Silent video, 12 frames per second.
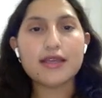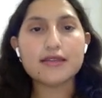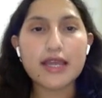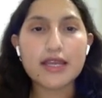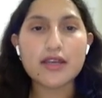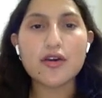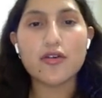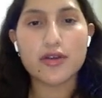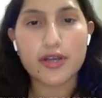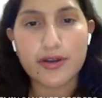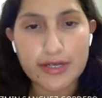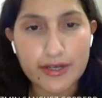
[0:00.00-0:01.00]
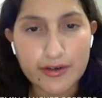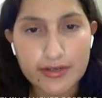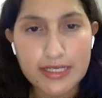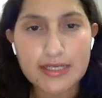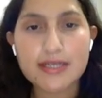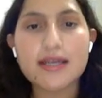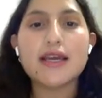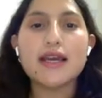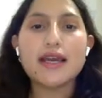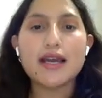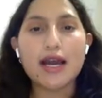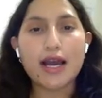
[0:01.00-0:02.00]
Then online learning
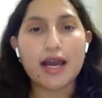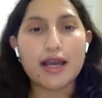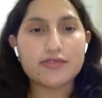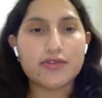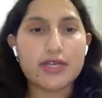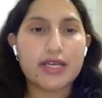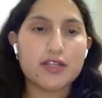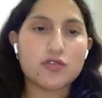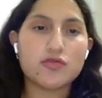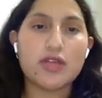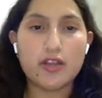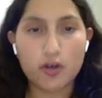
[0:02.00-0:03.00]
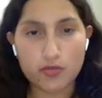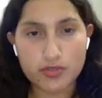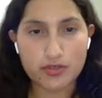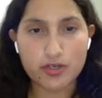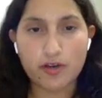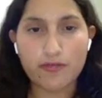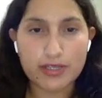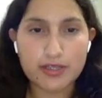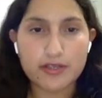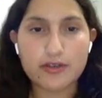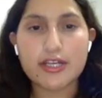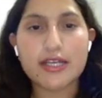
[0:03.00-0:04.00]
is related to the adoption of
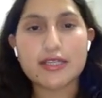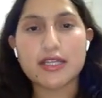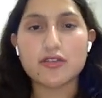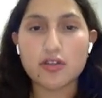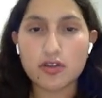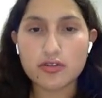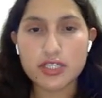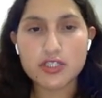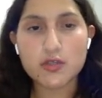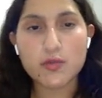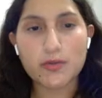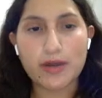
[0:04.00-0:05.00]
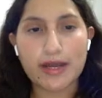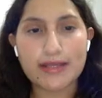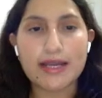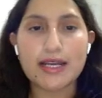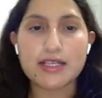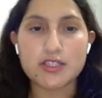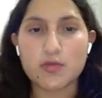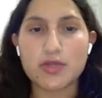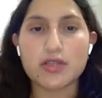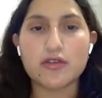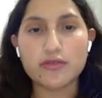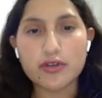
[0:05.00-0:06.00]
internet technologies to provide an
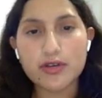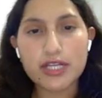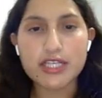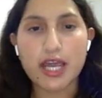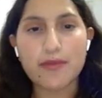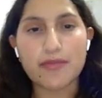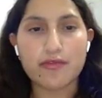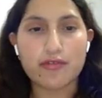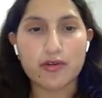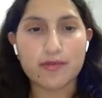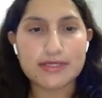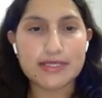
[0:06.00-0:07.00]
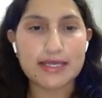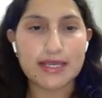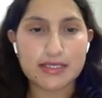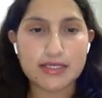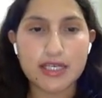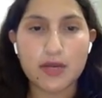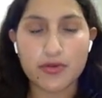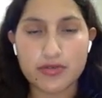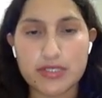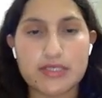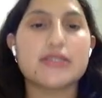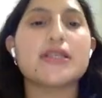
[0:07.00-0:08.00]
assortment of knowledge and performance enhancing
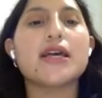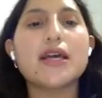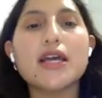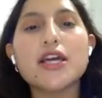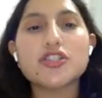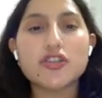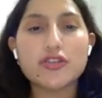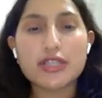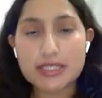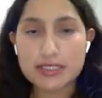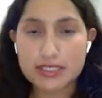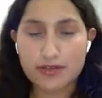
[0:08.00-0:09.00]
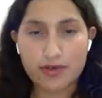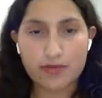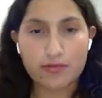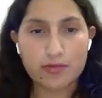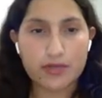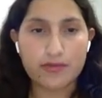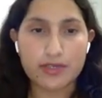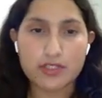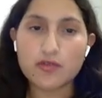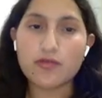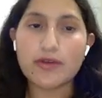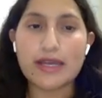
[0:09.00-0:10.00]
approaches. So this is different from the
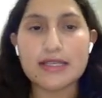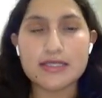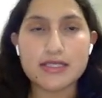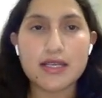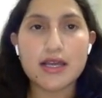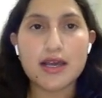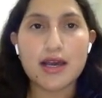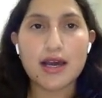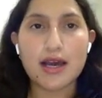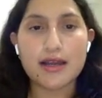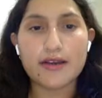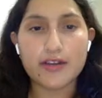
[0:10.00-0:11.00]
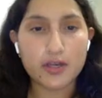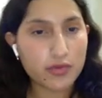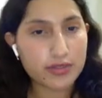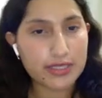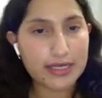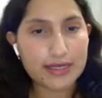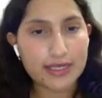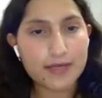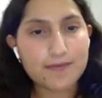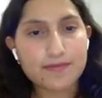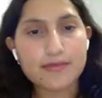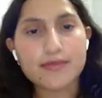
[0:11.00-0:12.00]
face-to-face learning
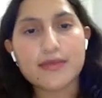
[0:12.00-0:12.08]
modality,